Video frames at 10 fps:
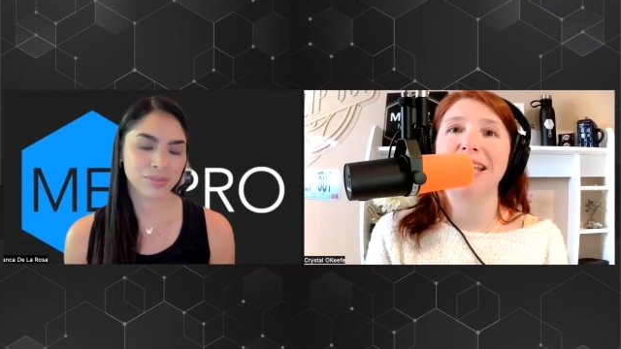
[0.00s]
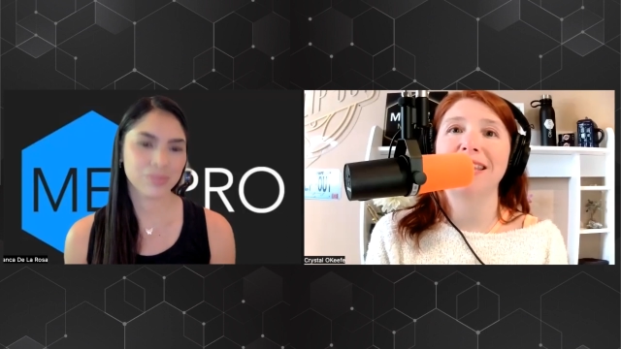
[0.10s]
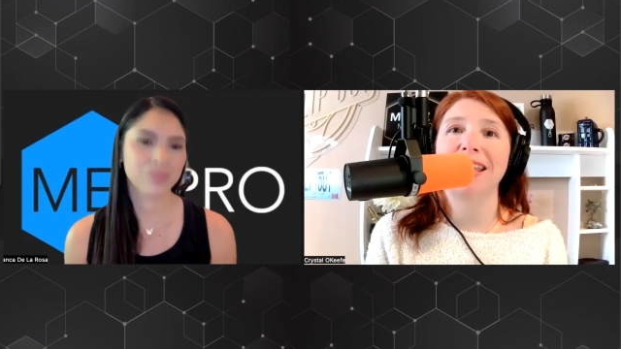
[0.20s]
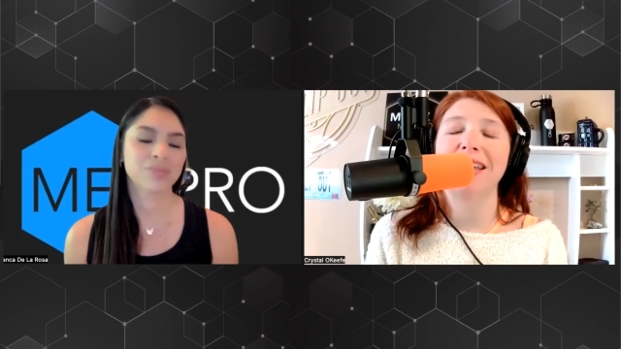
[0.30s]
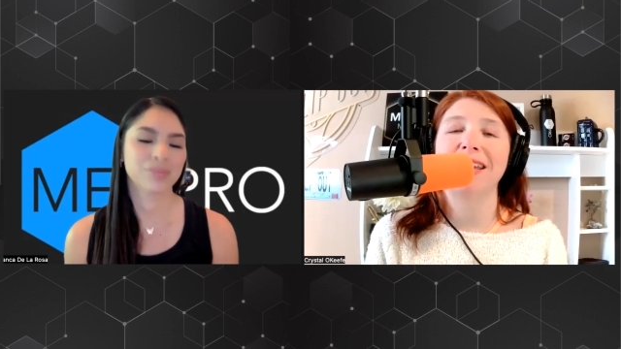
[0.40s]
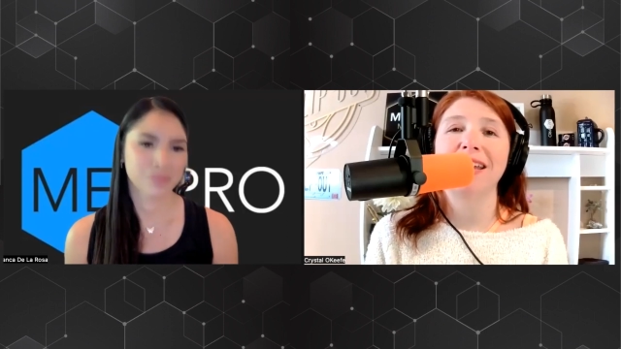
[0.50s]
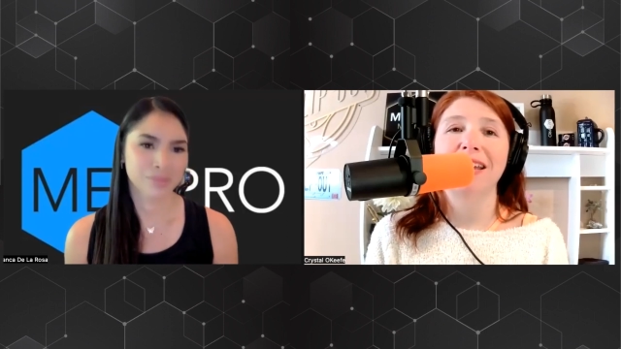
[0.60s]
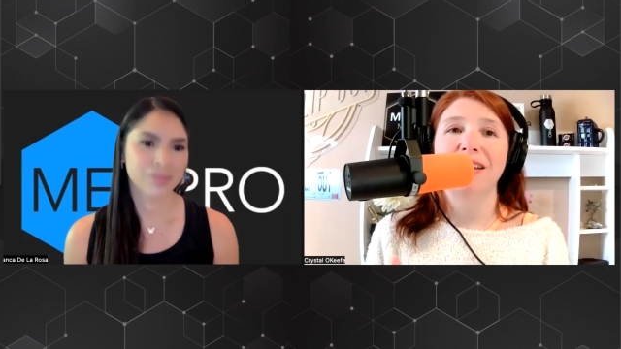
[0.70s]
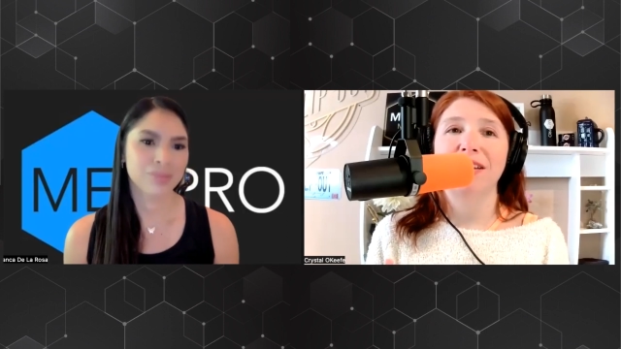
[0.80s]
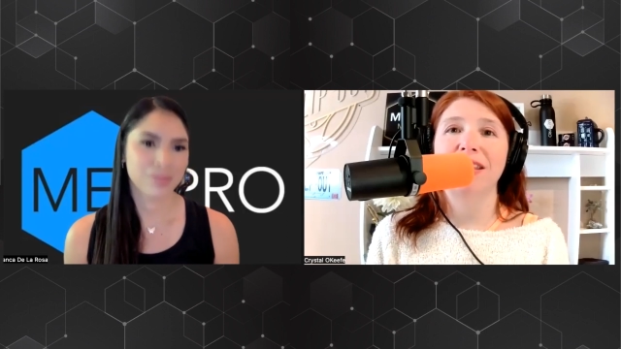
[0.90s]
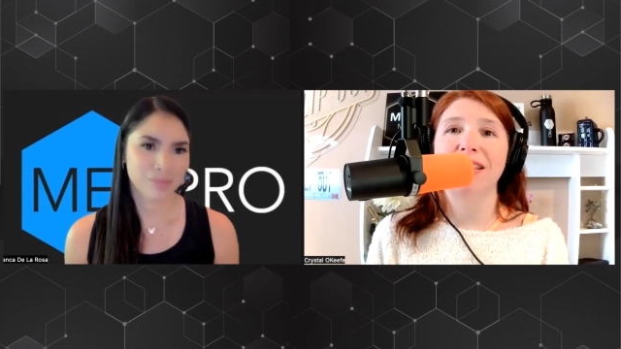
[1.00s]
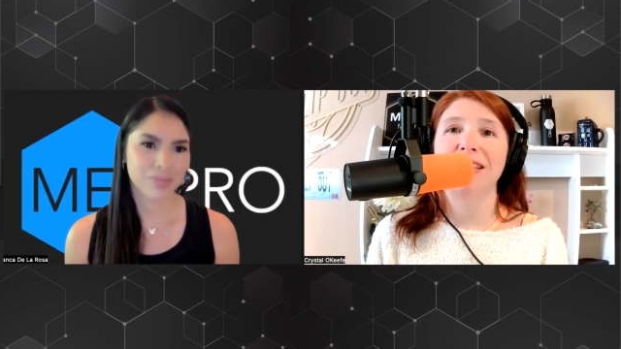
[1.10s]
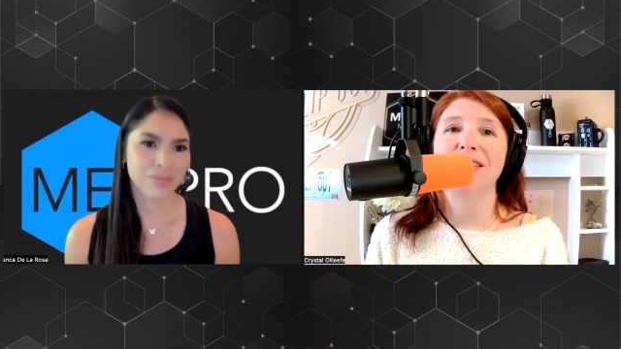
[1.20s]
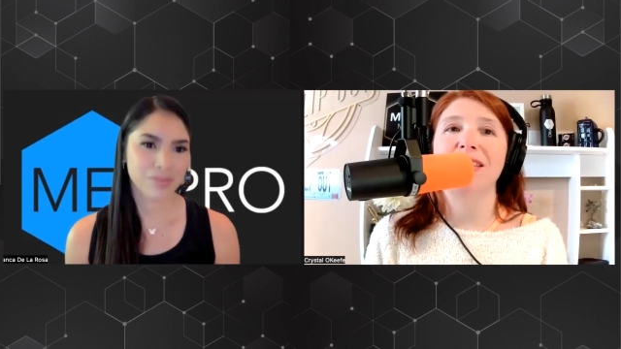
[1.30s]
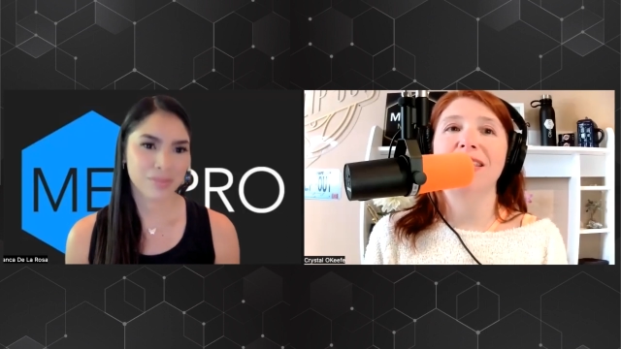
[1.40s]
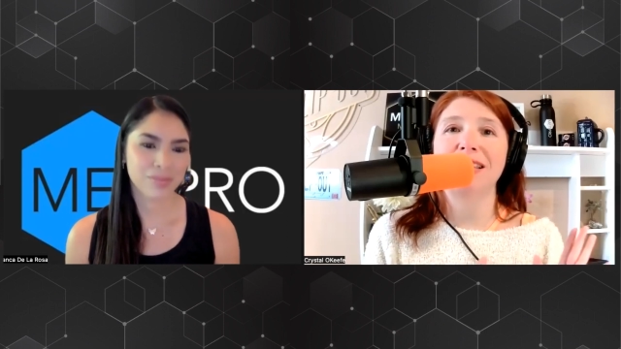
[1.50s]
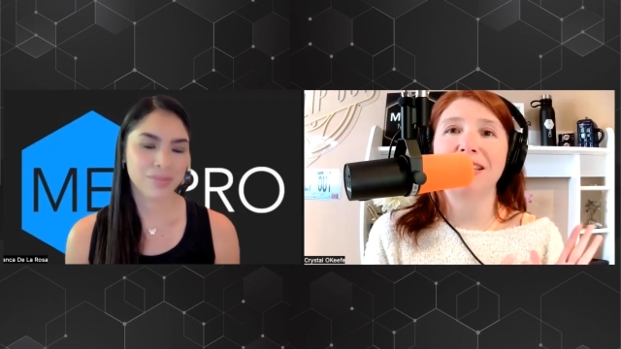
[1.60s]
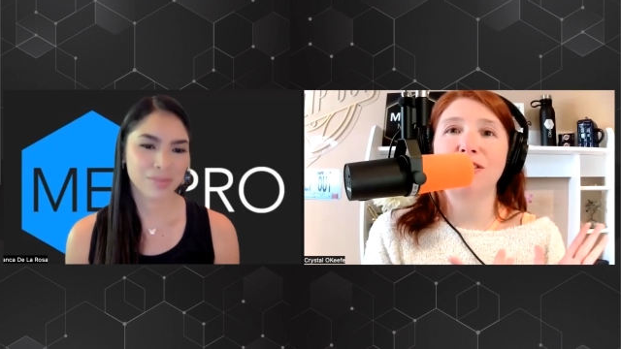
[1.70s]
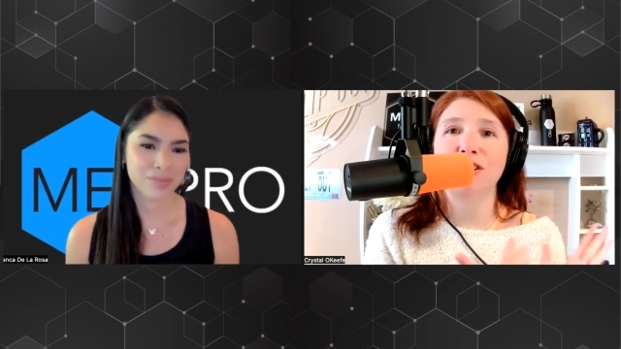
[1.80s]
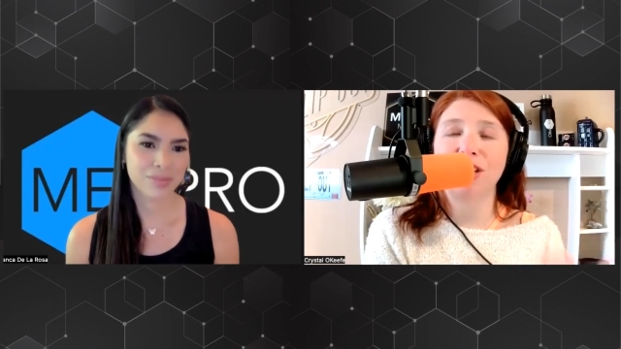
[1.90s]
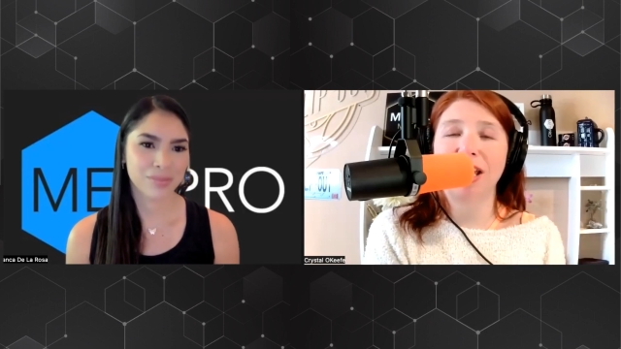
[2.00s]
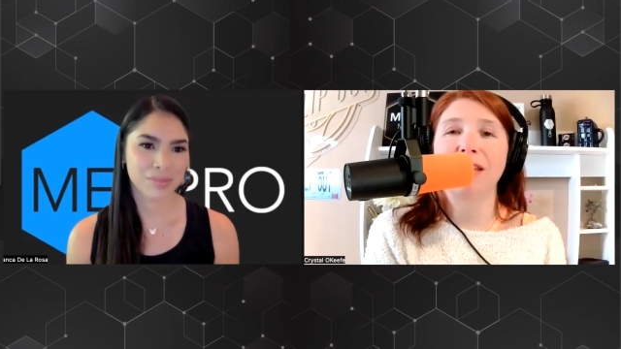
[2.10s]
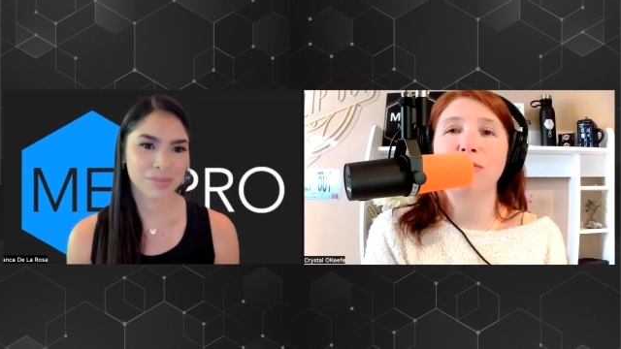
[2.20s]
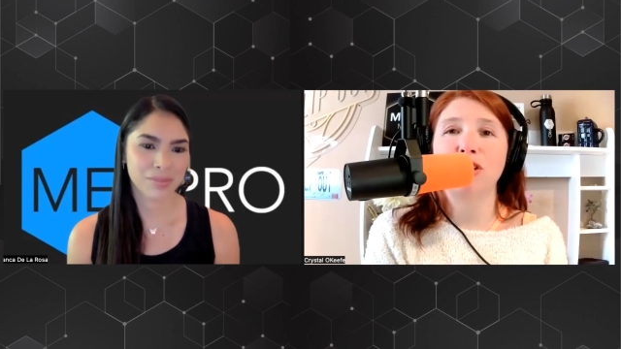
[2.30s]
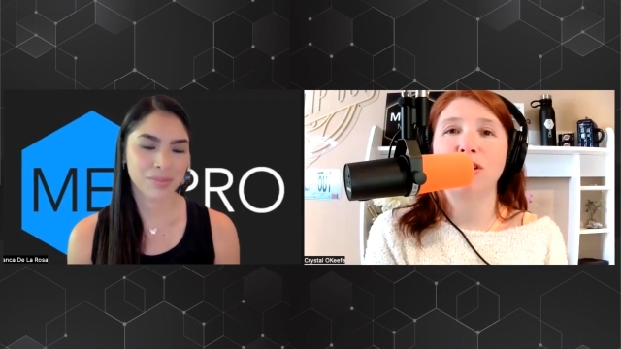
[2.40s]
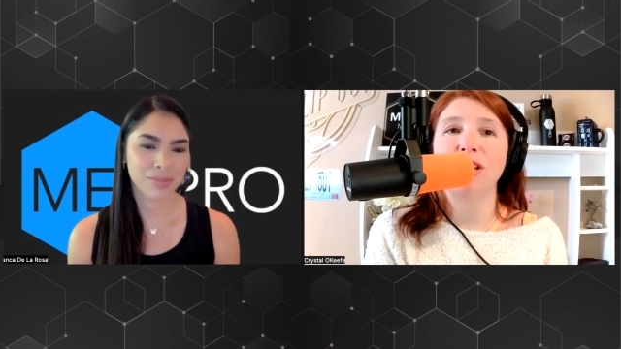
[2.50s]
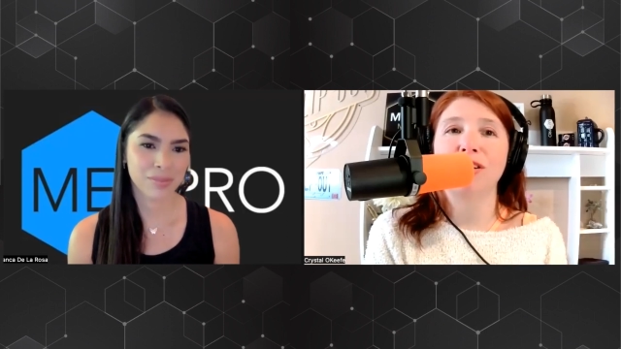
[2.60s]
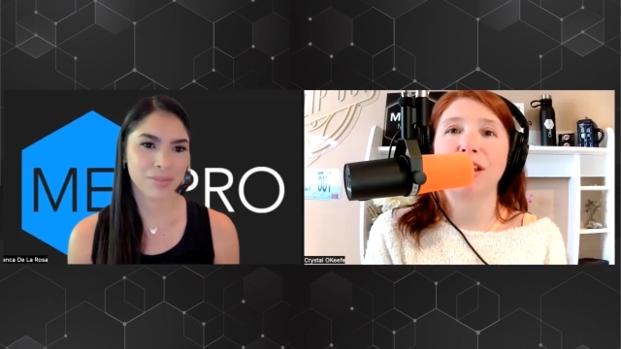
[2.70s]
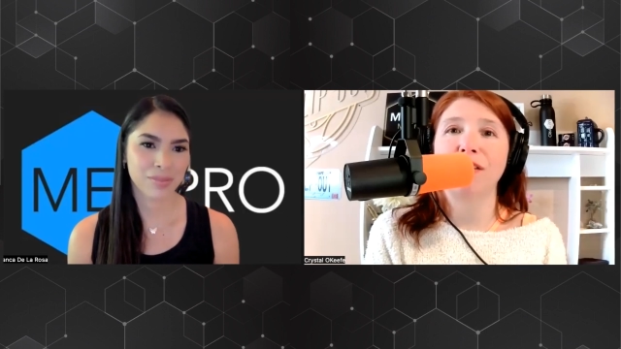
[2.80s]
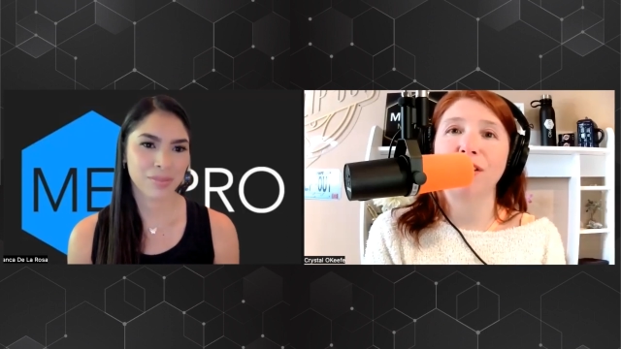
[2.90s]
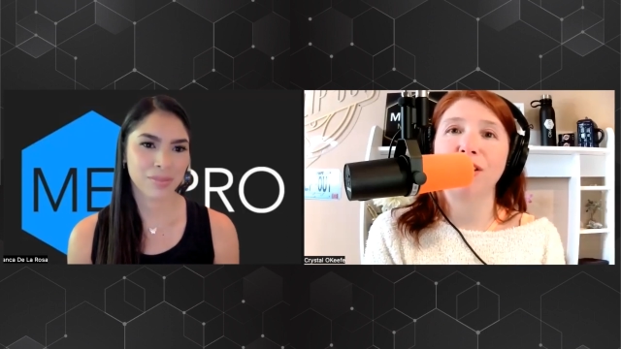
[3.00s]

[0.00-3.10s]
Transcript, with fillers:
Speaker 1: that's like, this is this is your time to treat yourself